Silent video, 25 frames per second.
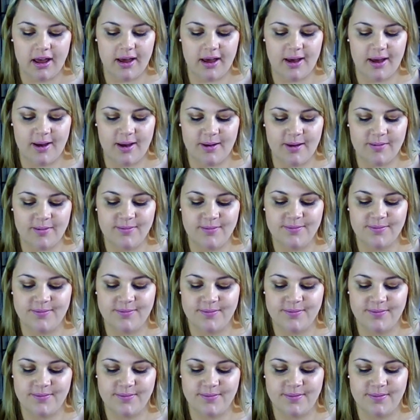
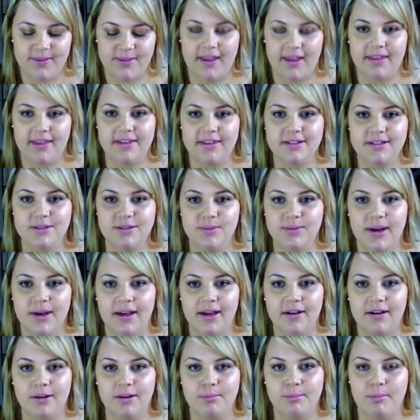Yeah, that's why
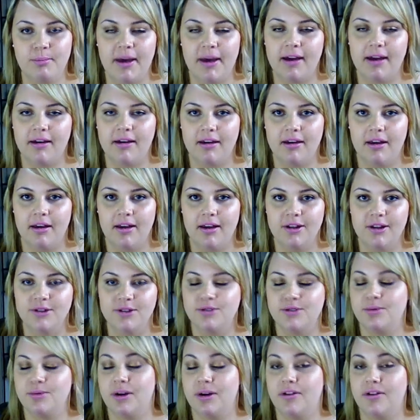I got back
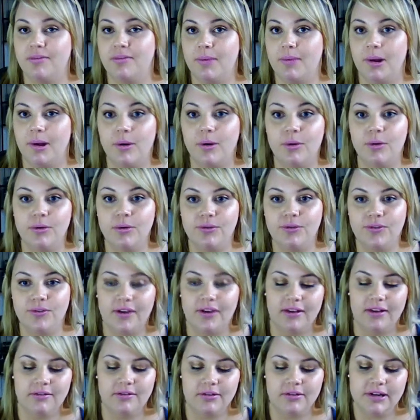to one of my old
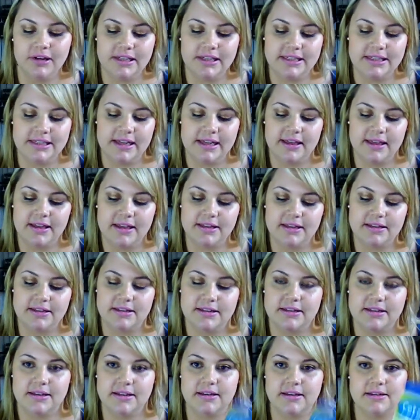favorites, and this
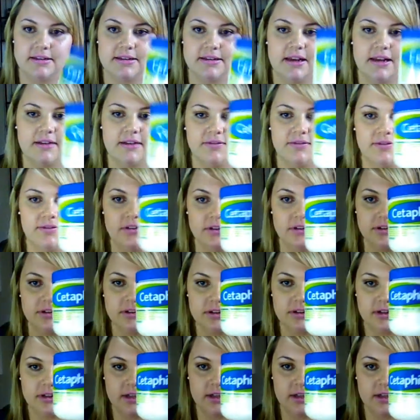is the Cetaphil